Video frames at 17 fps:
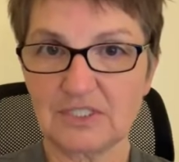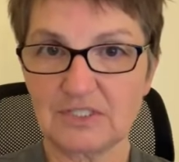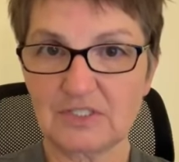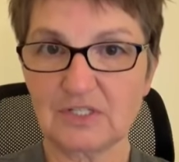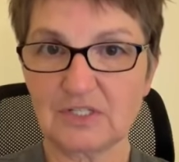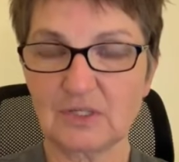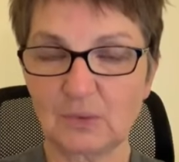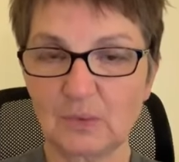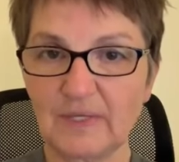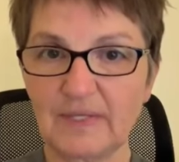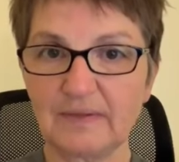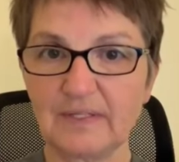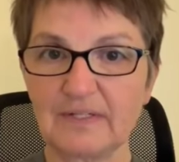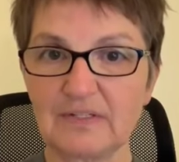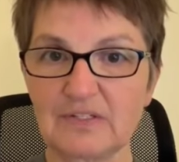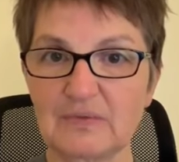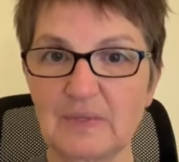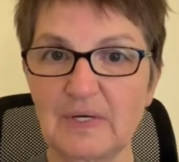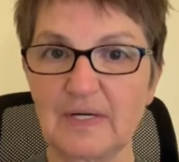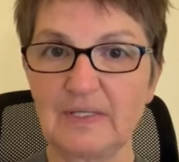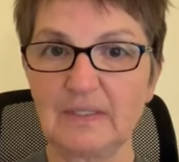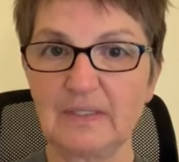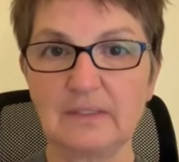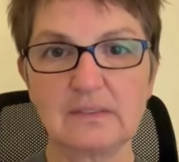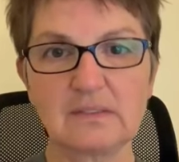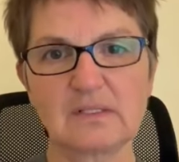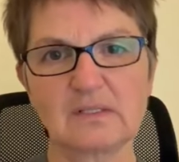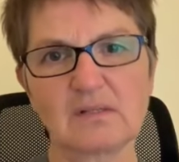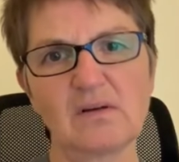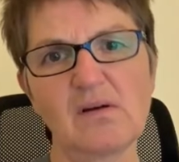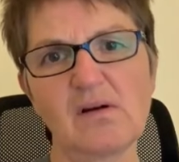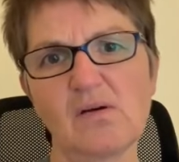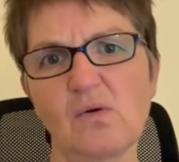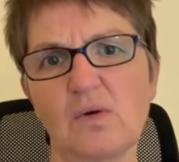going to win this, right? And he says,
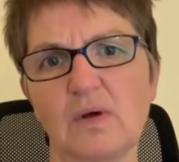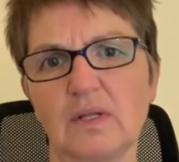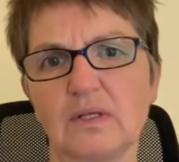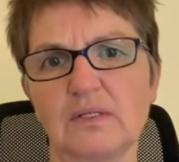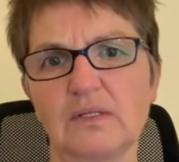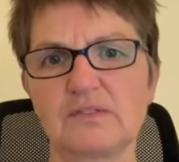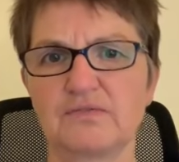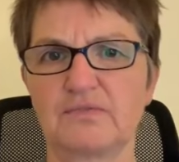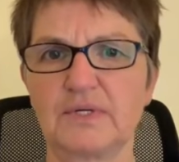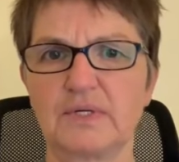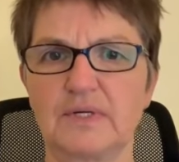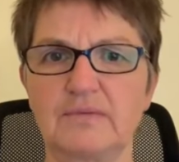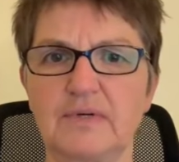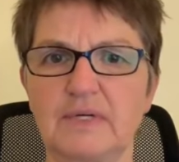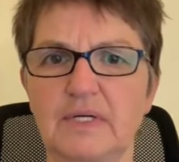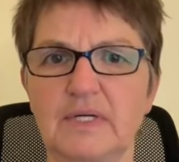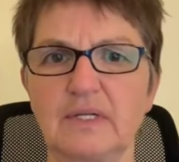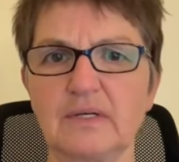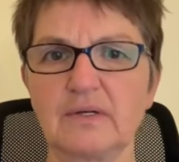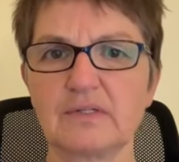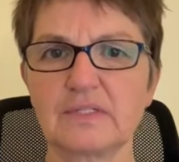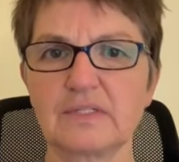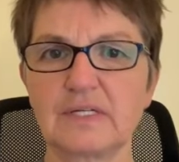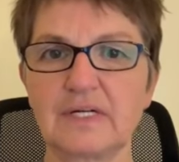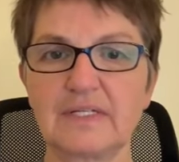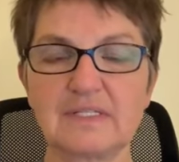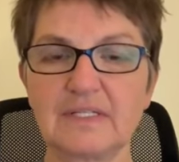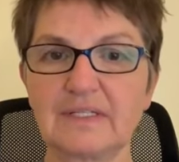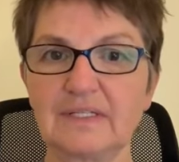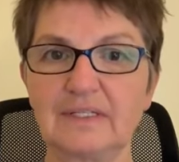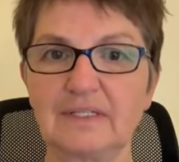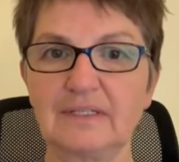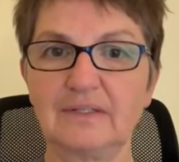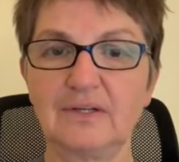oh, well, it's very, very close. And I
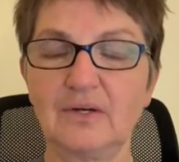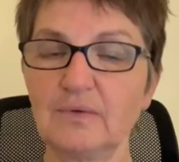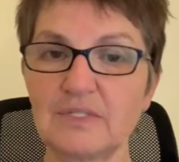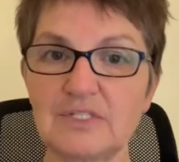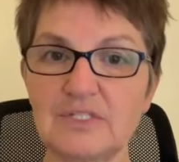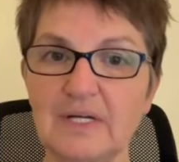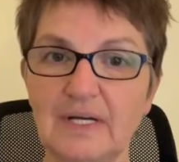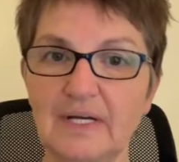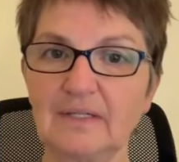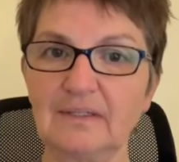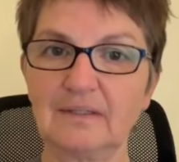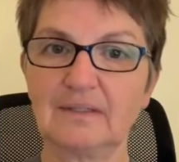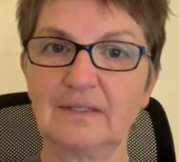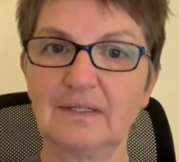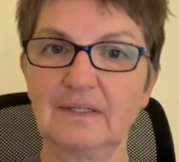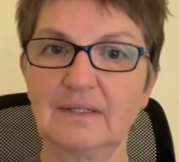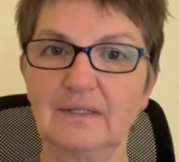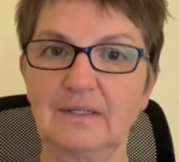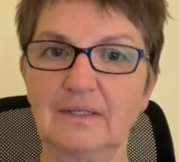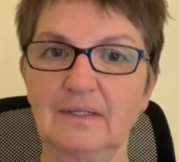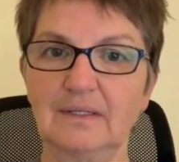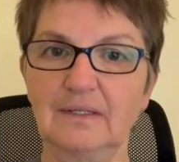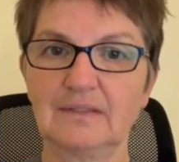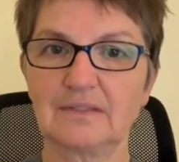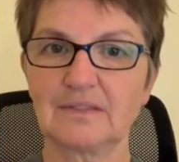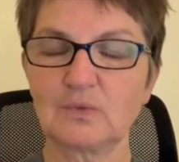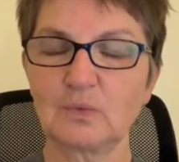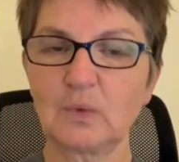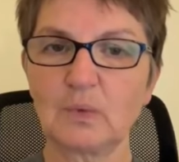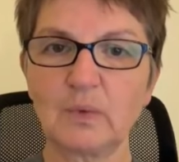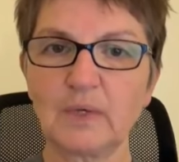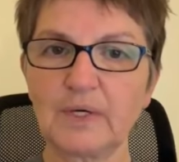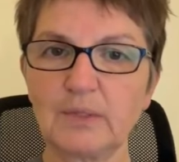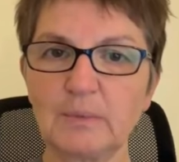said, no, it's not. He says, well,
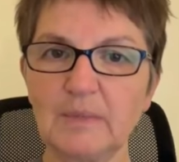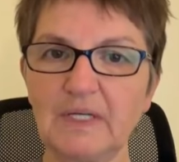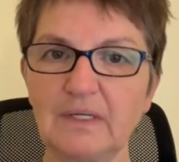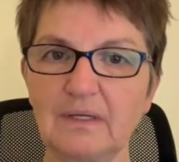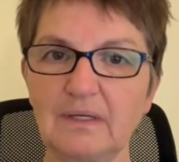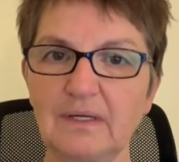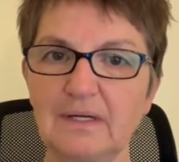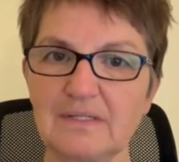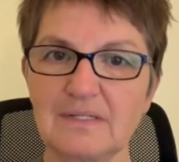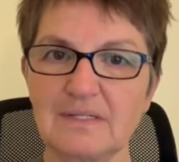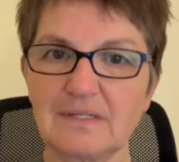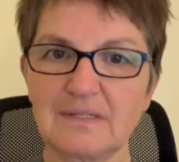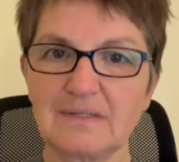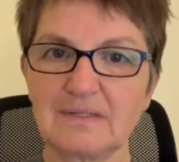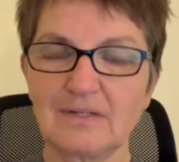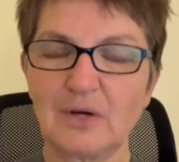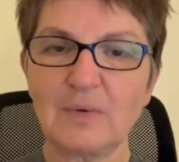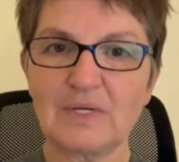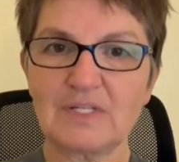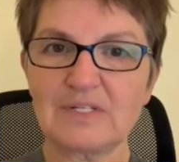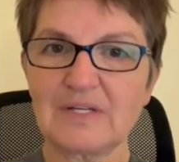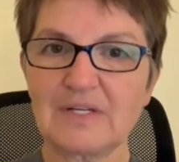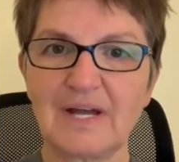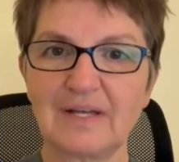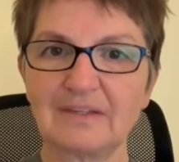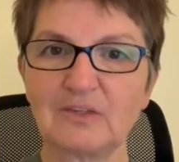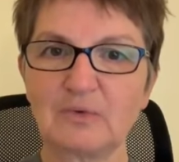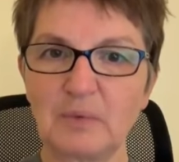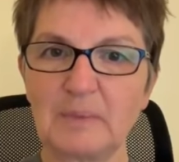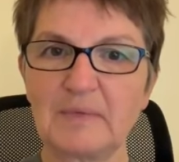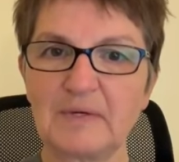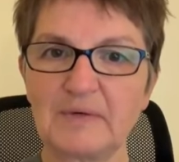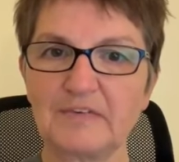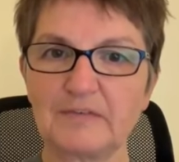what do you mean? I said, no, it's not. The
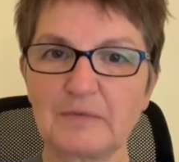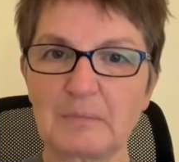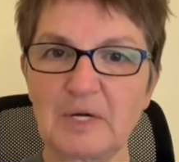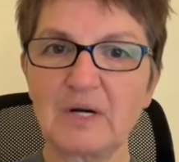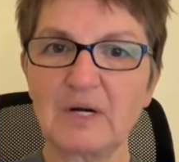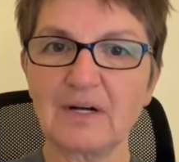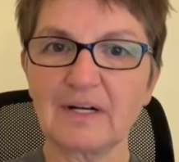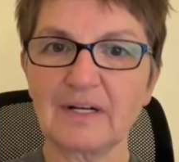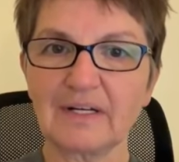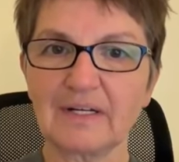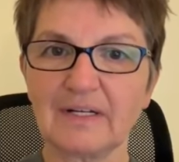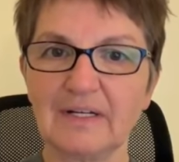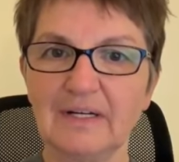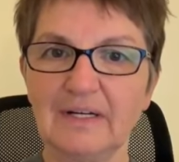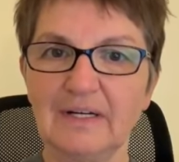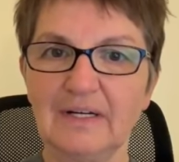women of America